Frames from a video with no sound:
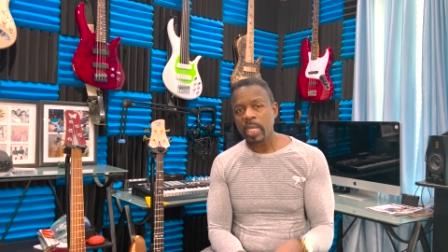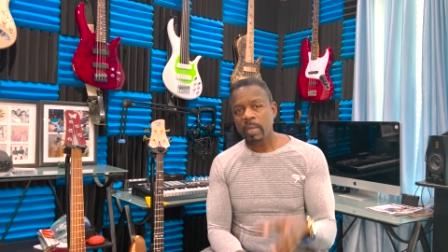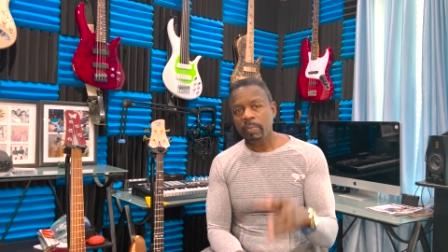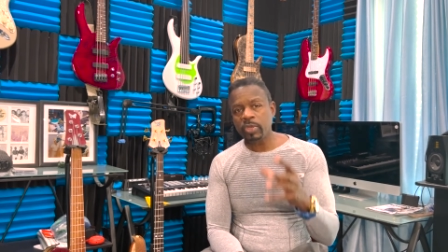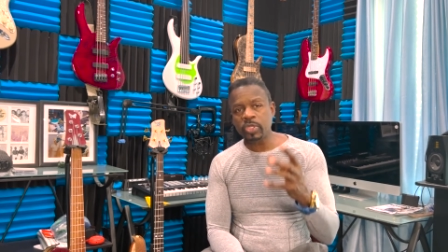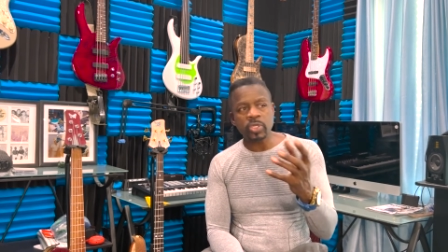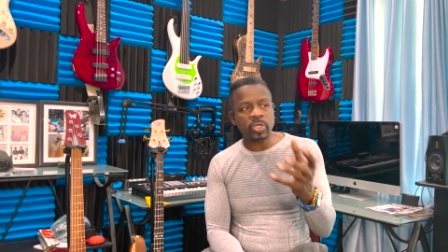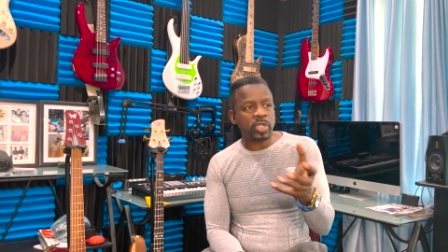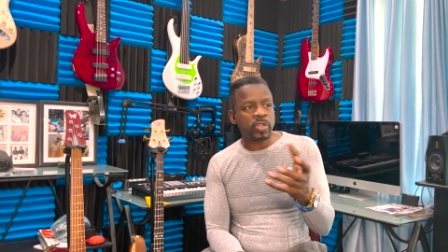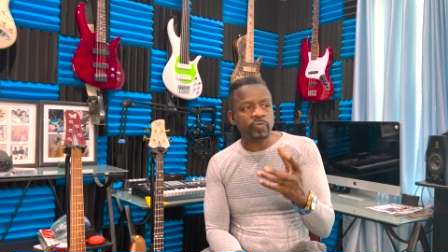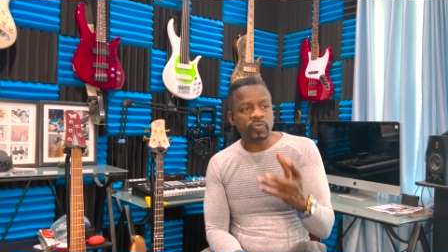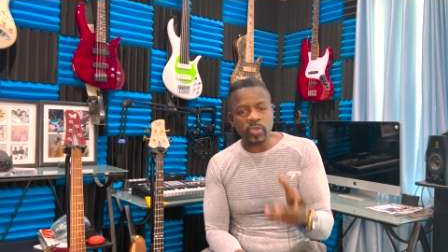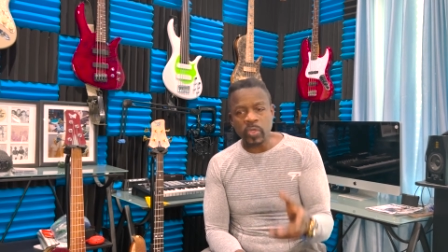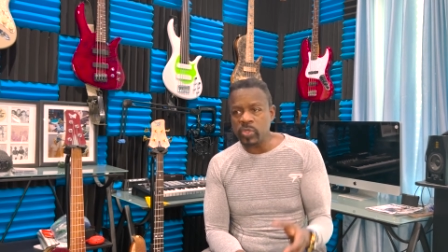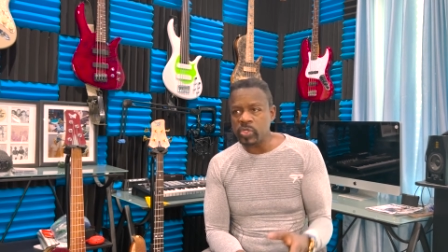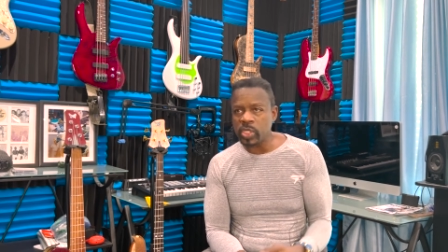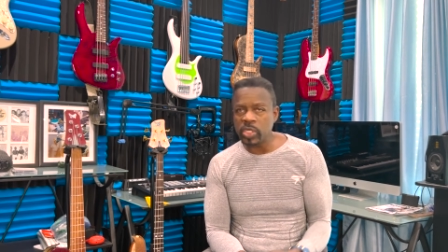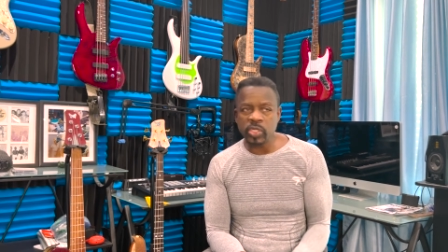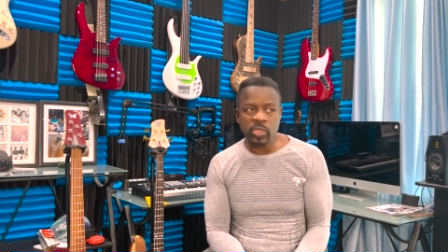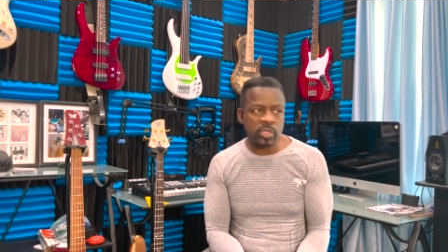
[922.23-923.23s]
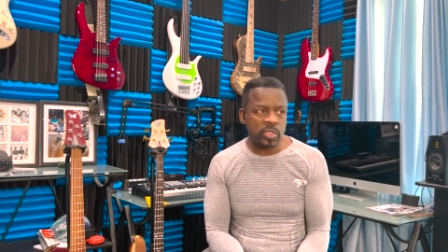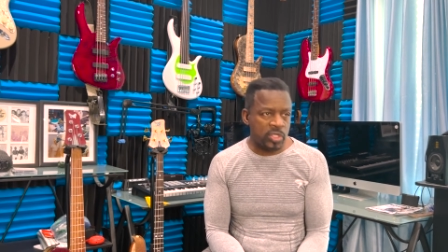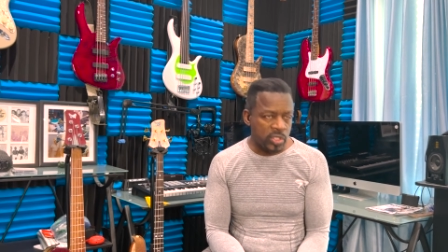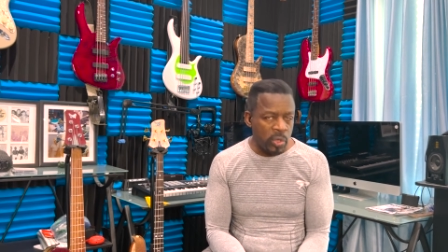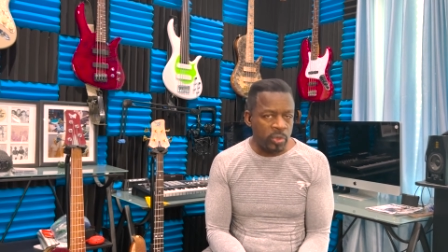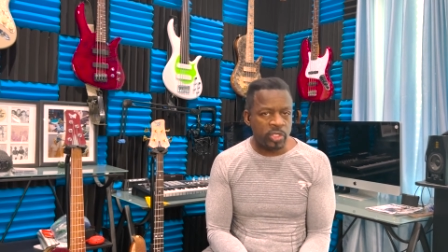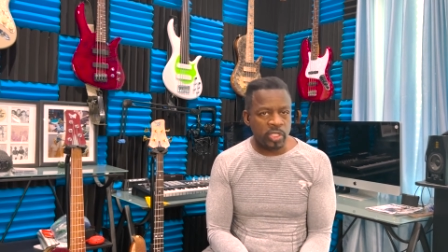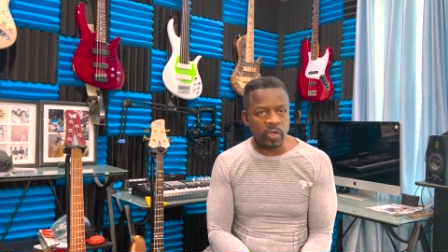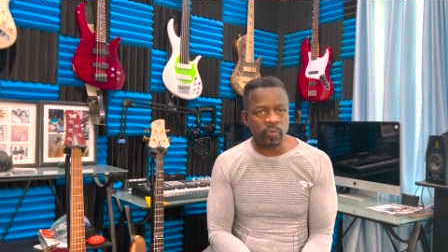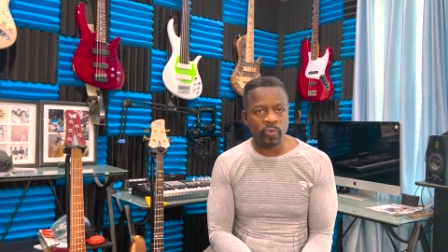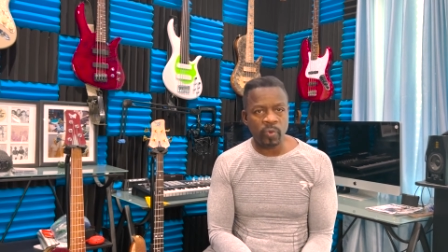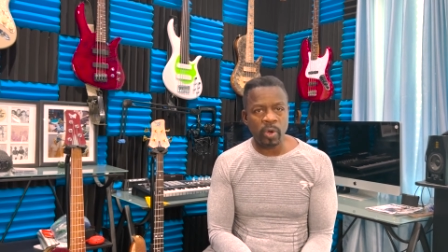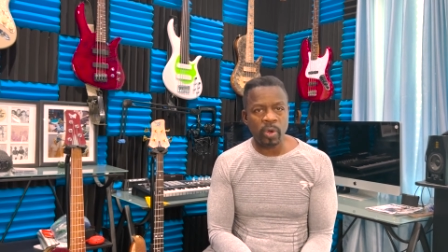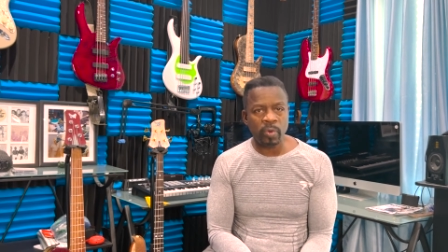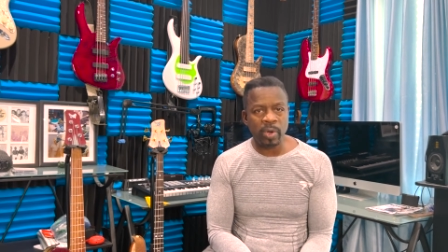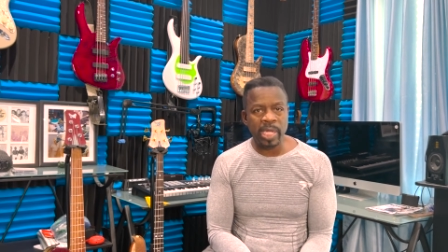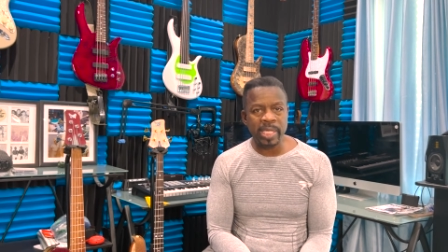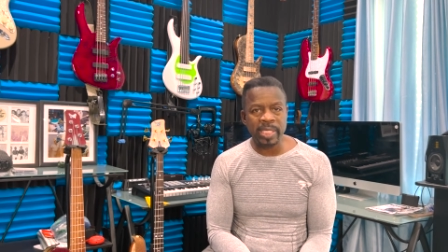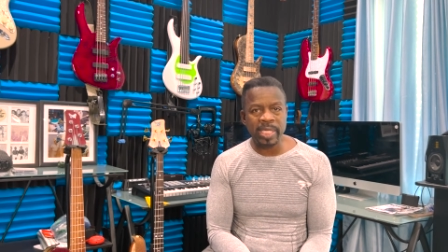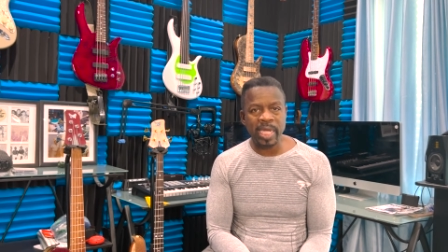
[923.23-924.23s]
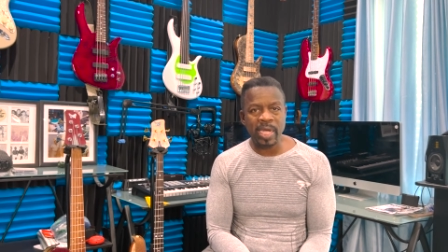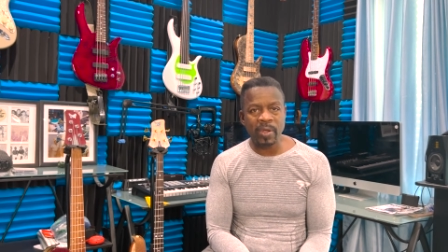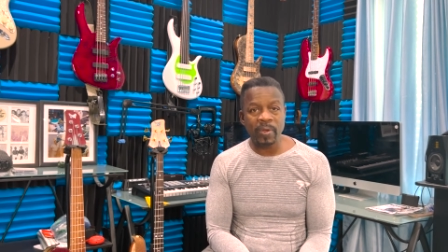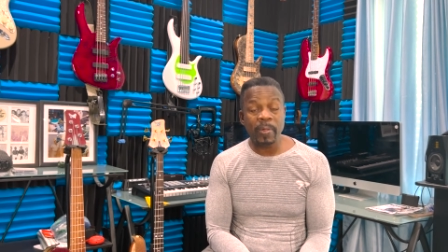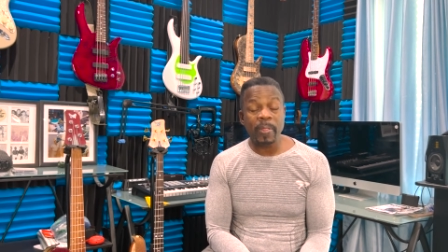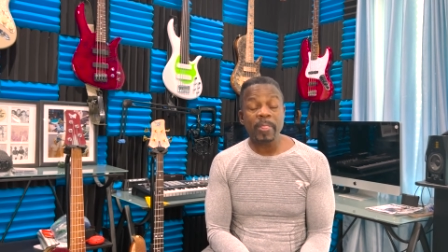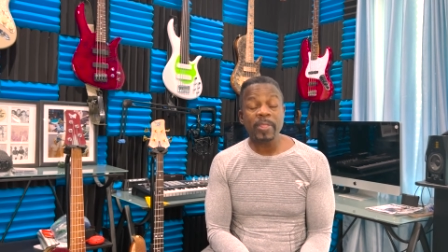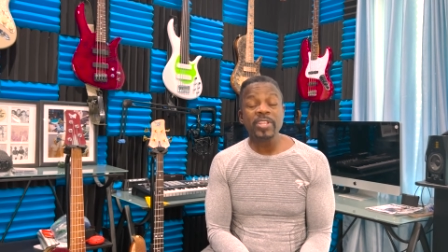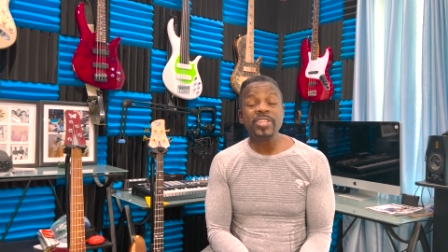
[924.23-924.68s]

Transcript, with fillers: But you're confused and you're searching for it right now.